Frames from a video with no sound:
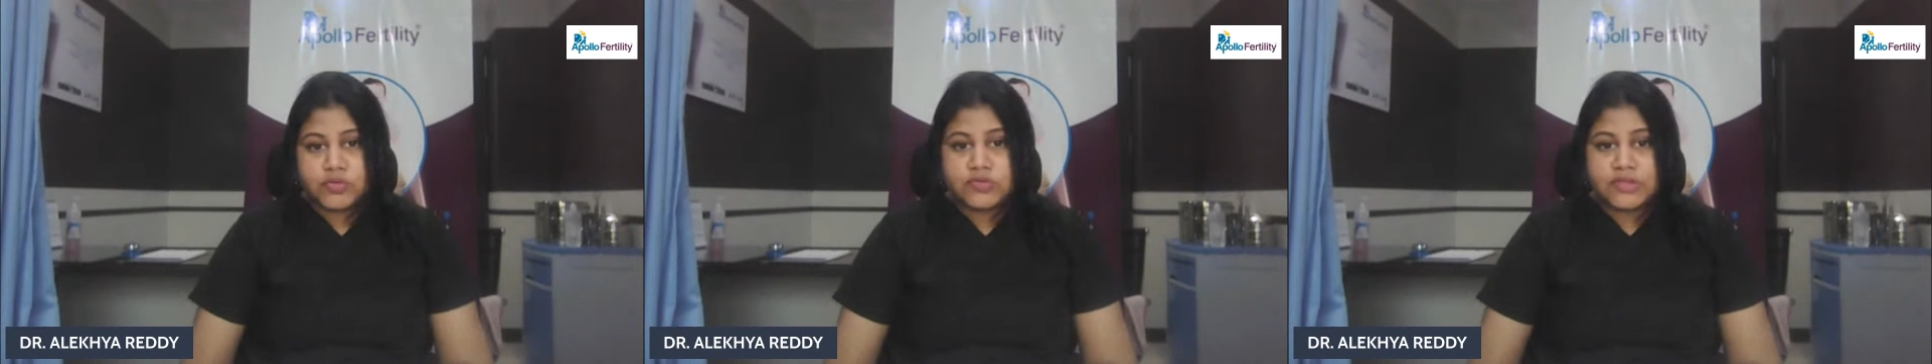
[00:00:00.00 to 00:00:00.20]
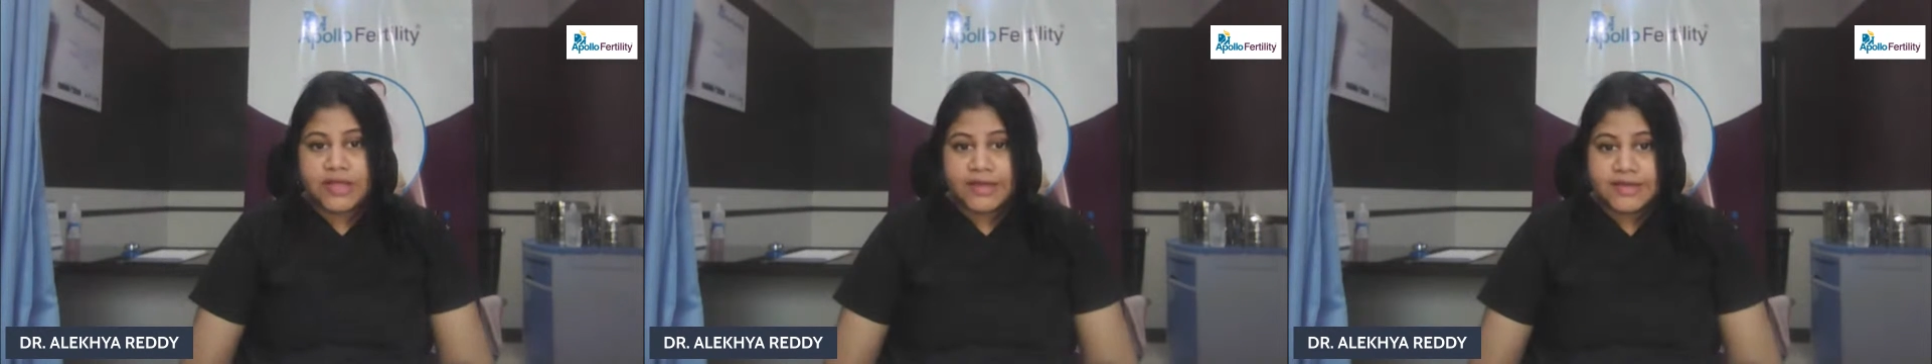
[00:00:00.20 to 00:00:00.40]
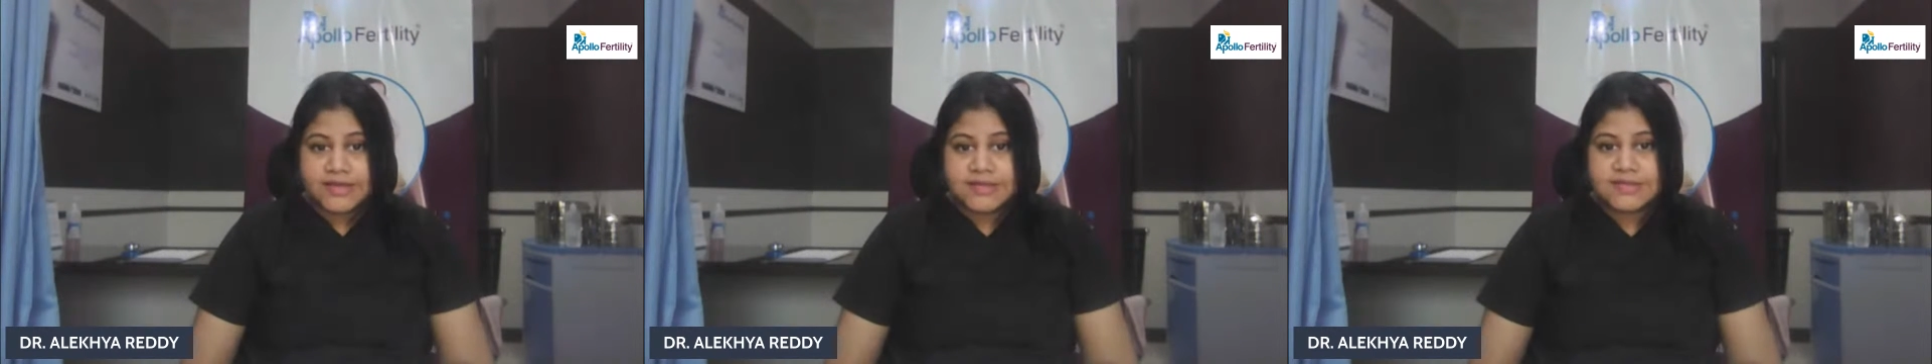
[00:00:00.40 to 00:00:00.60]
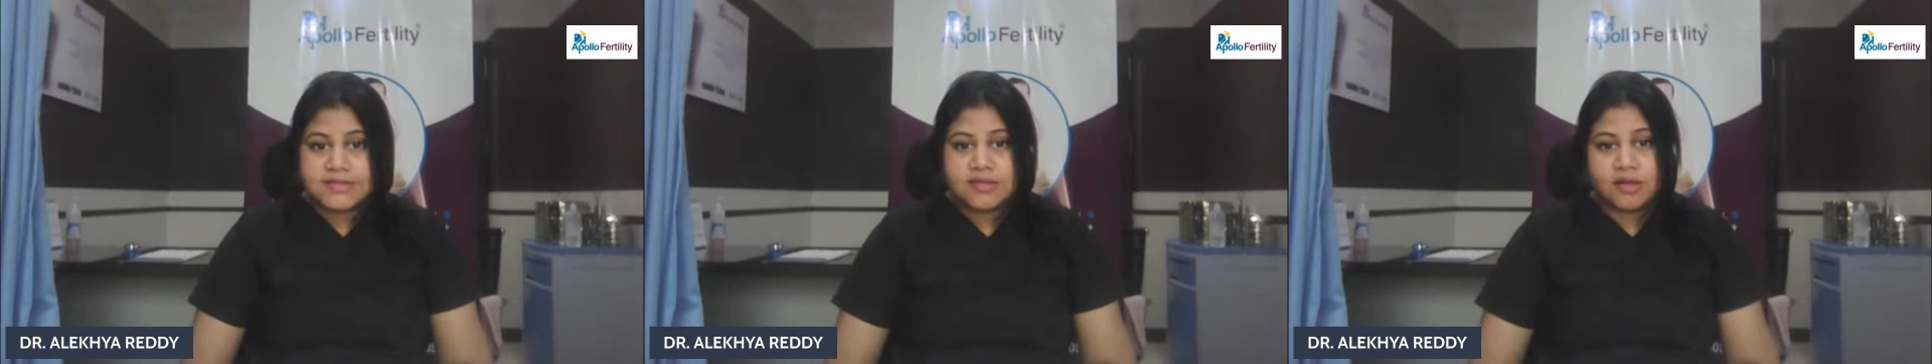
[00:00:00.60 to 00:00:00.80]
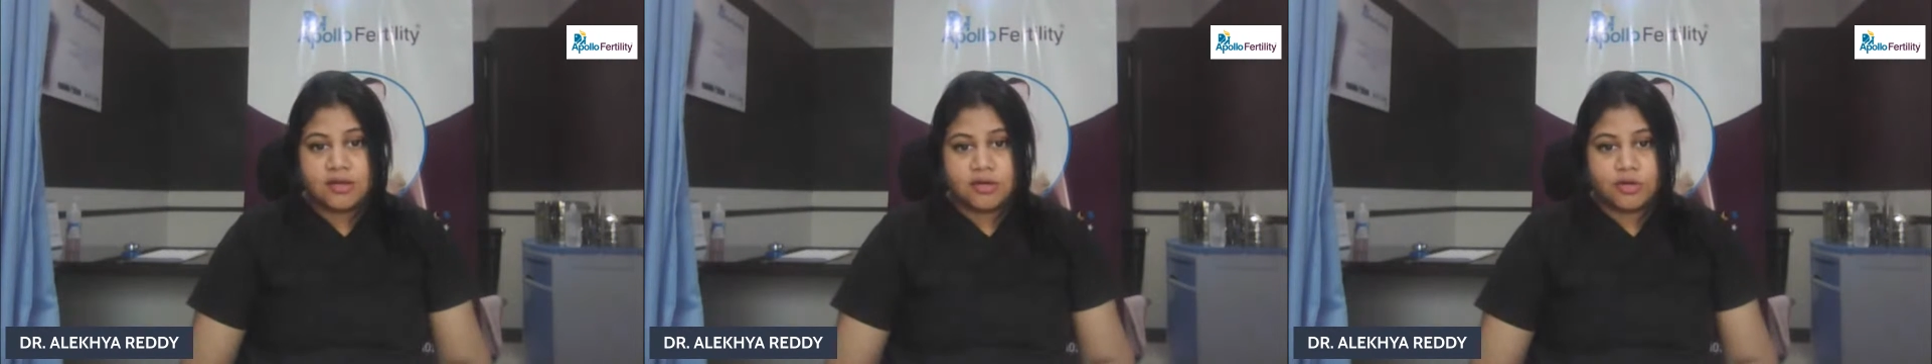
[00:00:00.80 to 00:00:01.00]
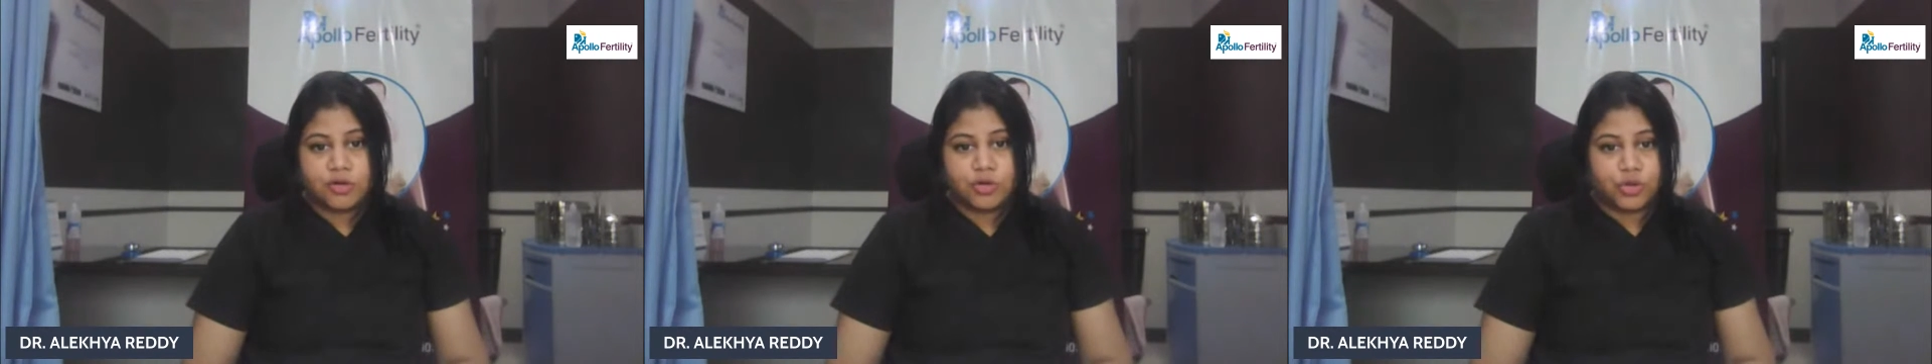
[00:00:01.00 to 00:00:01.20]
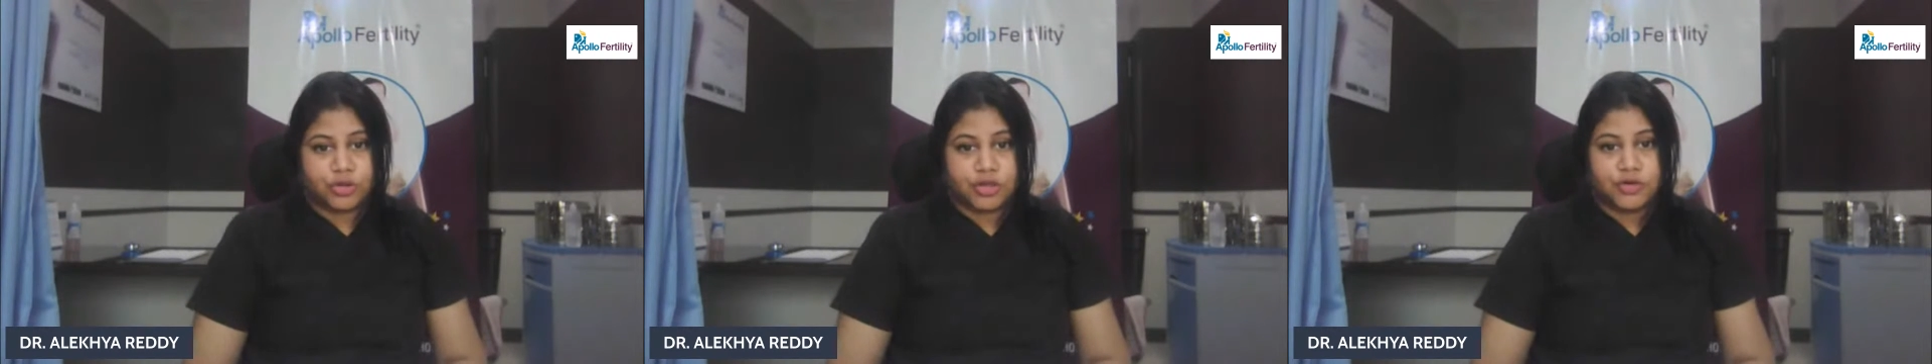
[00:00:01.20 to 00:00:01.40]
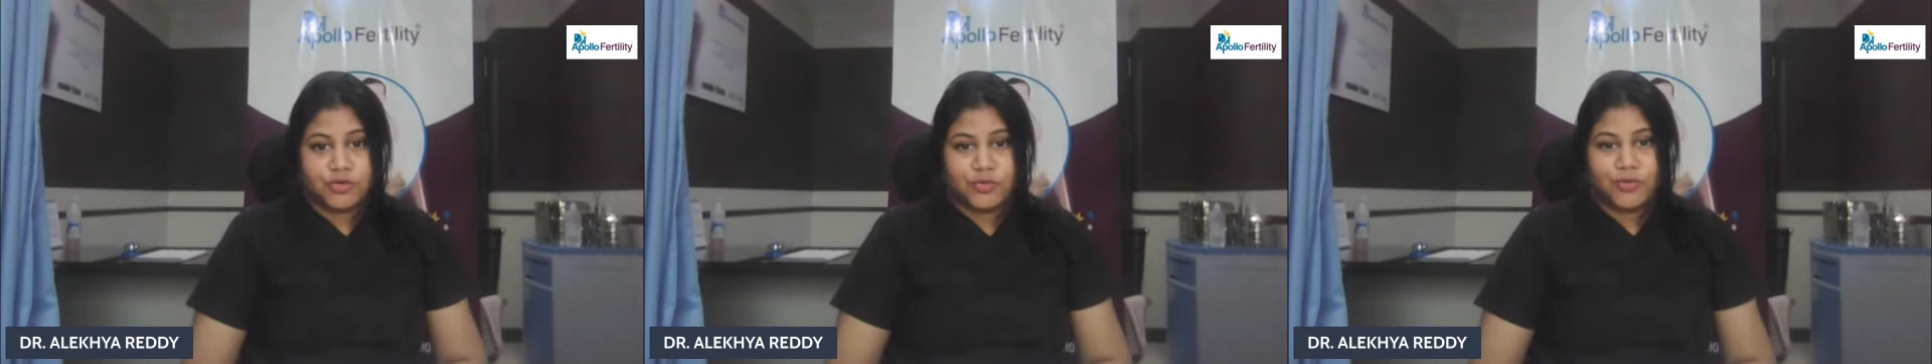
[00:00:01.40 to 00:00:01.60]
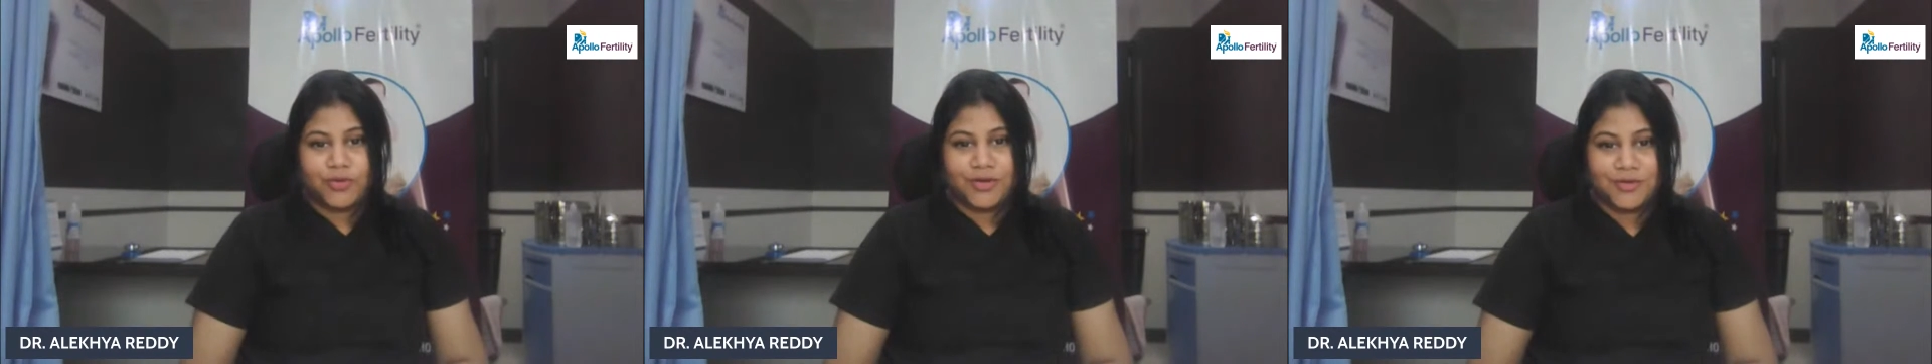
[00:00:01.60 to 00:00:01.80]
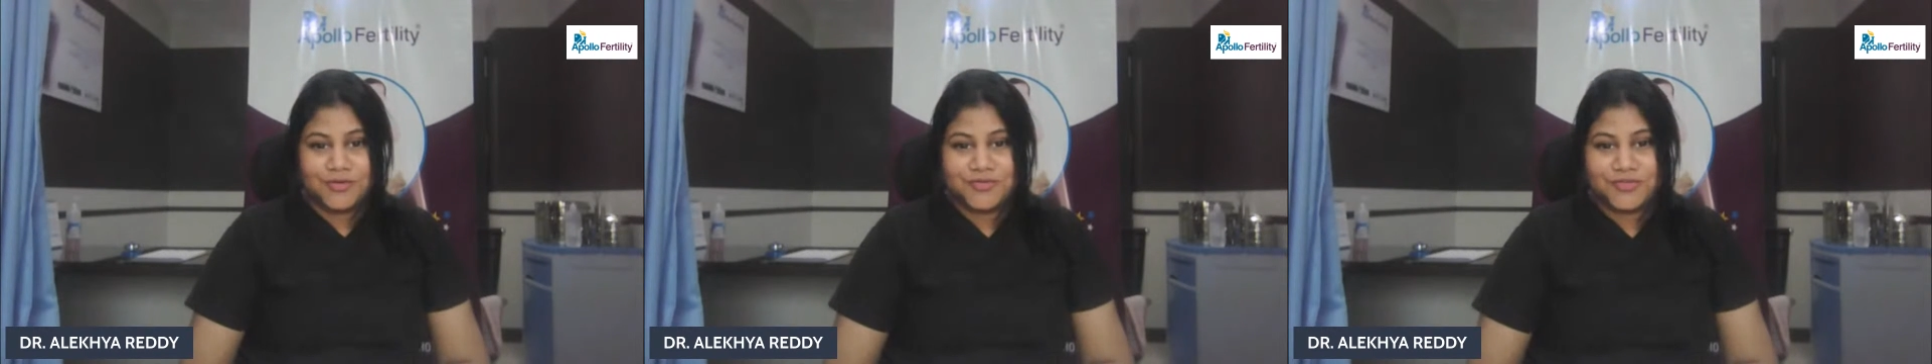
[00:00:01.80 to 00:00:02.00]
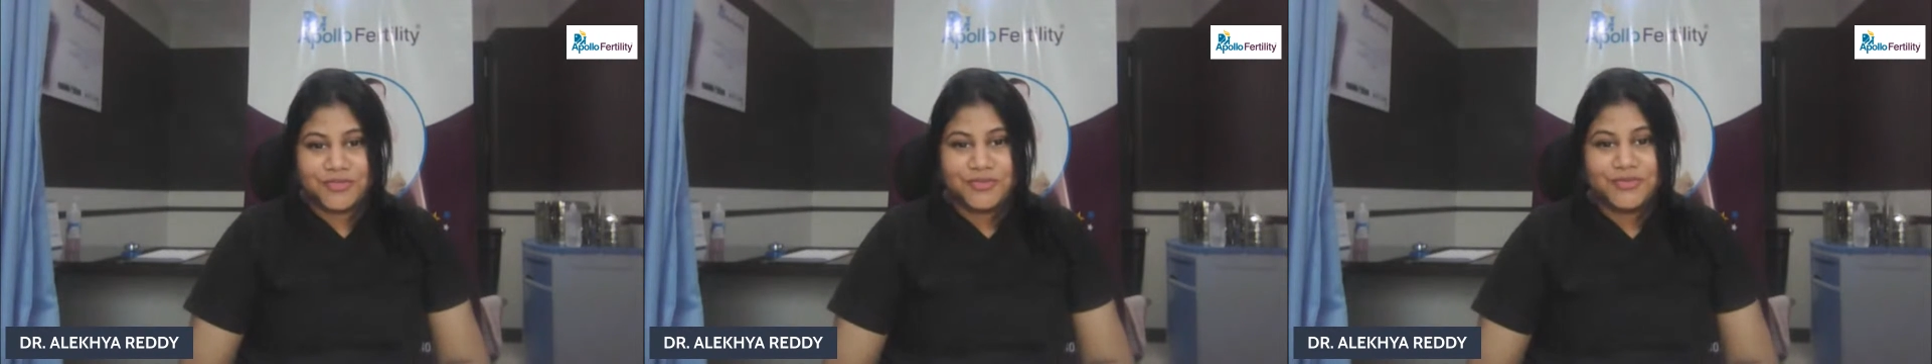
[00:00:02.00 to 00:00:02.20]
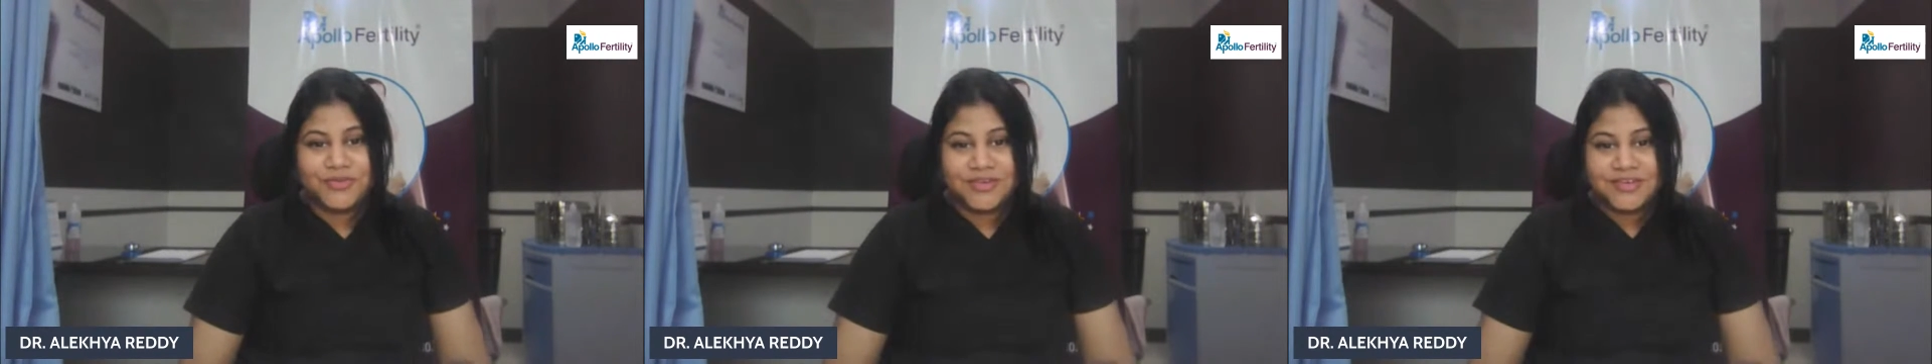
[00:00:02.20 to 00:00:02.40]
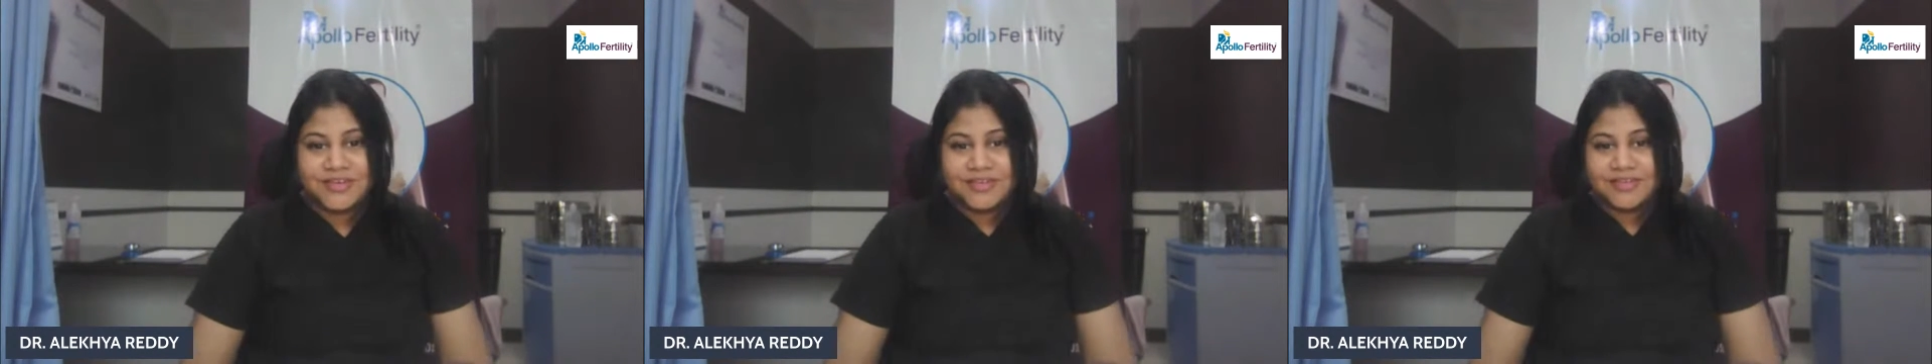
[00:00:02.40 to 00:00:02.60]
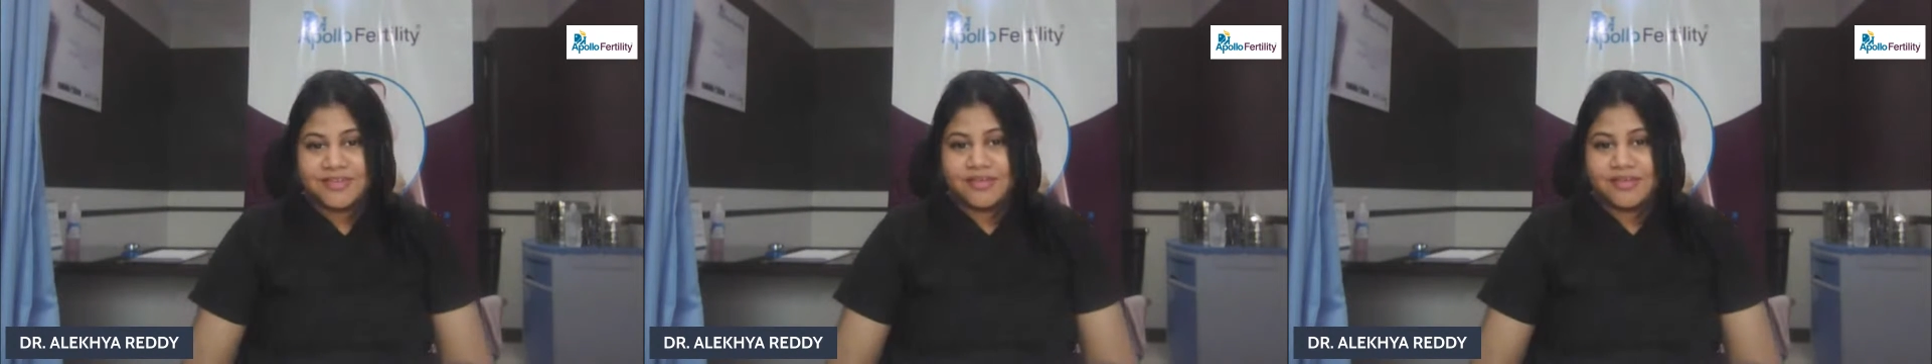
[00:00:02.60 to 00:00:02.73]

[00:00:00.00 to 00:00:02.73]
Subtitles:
It was nice talking to all of you.